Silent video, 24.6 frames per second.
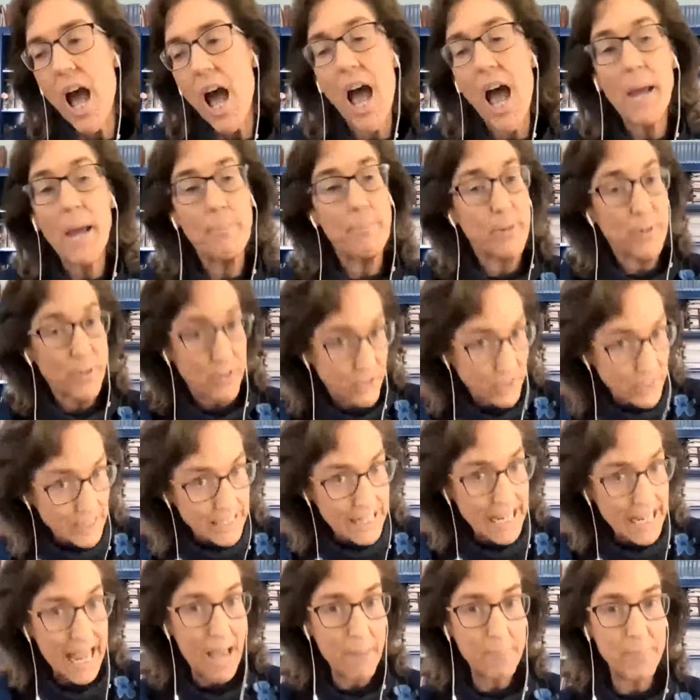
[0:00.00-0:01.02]
I
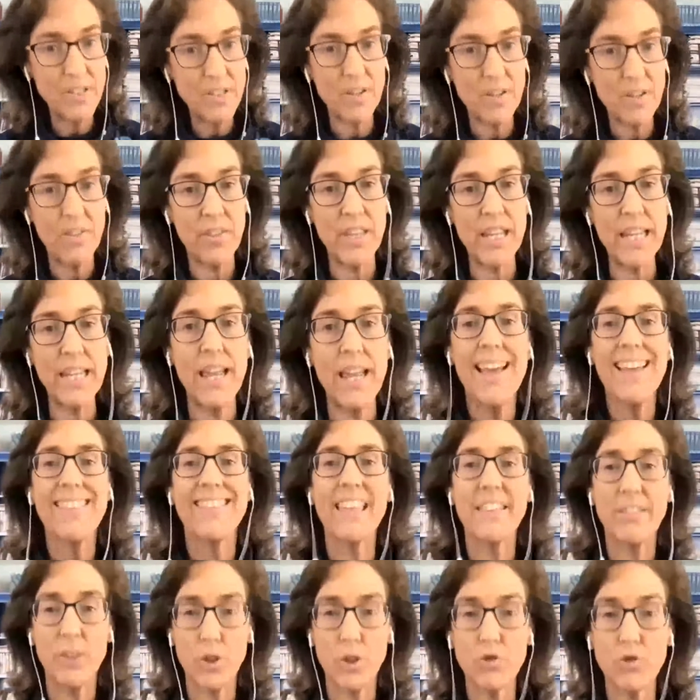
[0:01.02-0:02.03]
personally happen to think
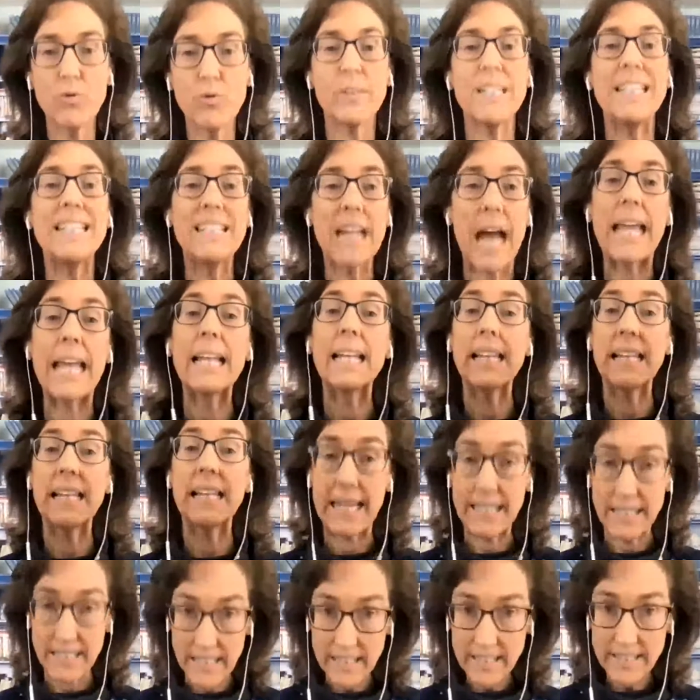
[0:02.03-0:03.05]
that the truly
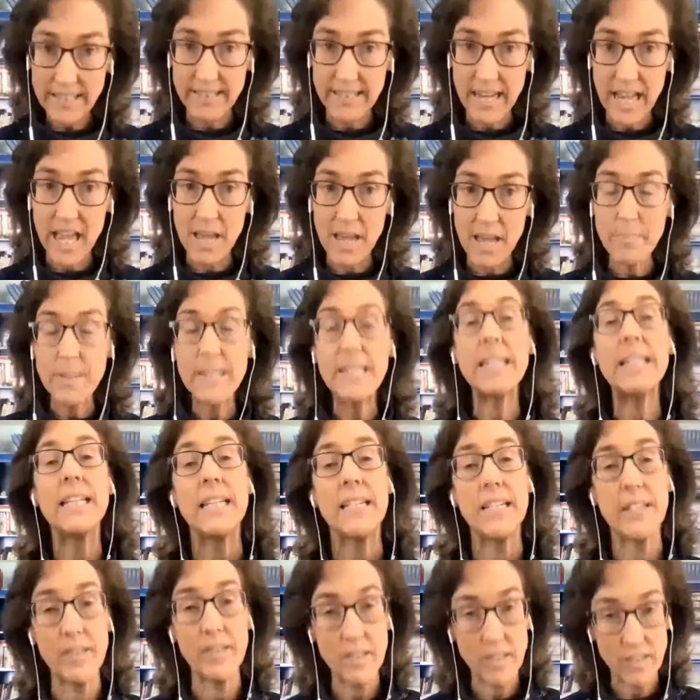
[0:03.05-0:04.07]
dialectic stam
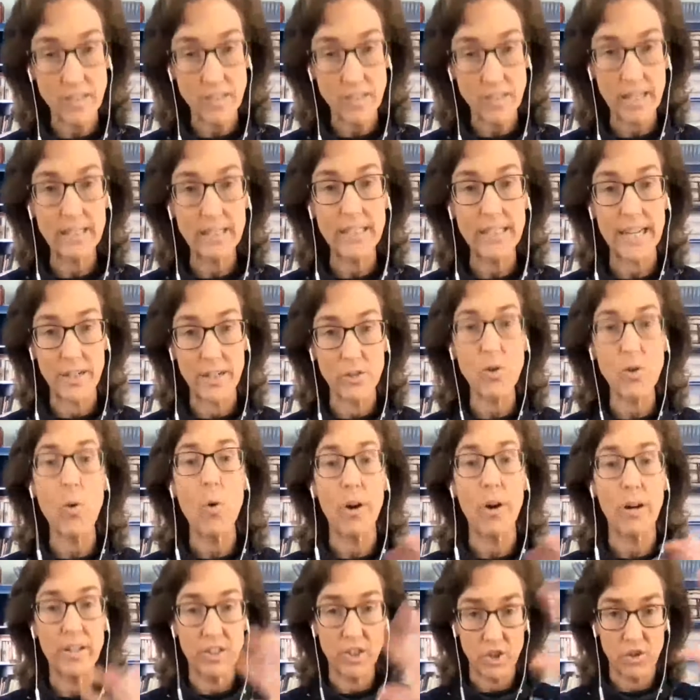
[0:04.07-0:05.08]
is a later
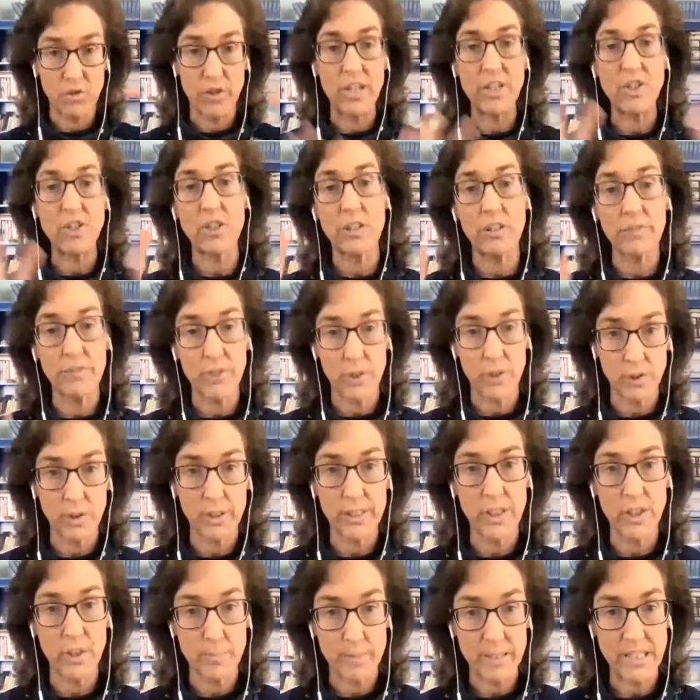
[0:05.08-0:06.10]
orchestration of
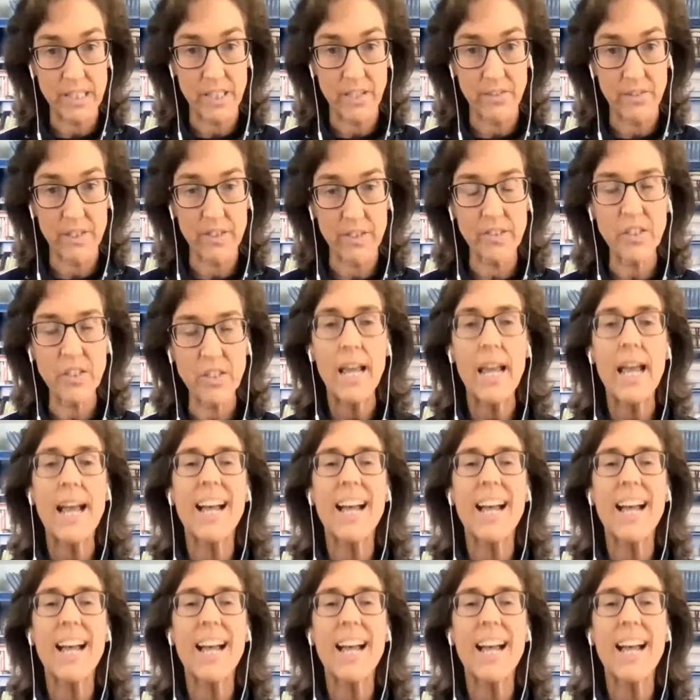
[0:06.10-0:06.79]
earlier materials,